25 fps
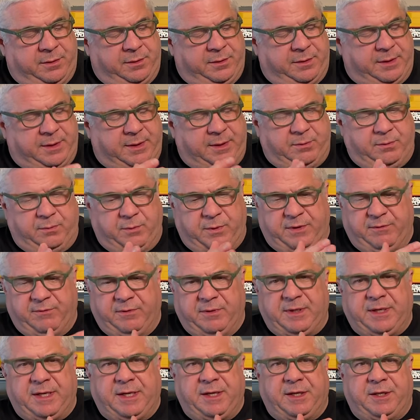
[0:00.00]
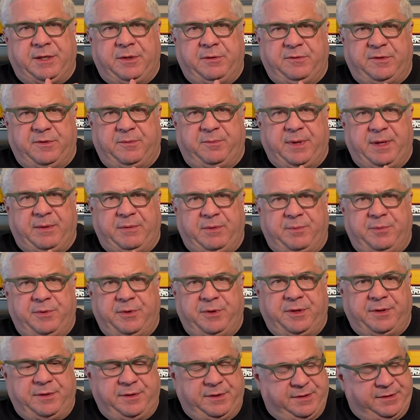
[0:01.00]
then whatever kind of coats of paint we
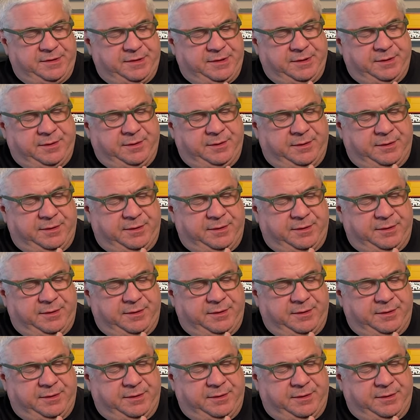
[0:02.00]
put on this,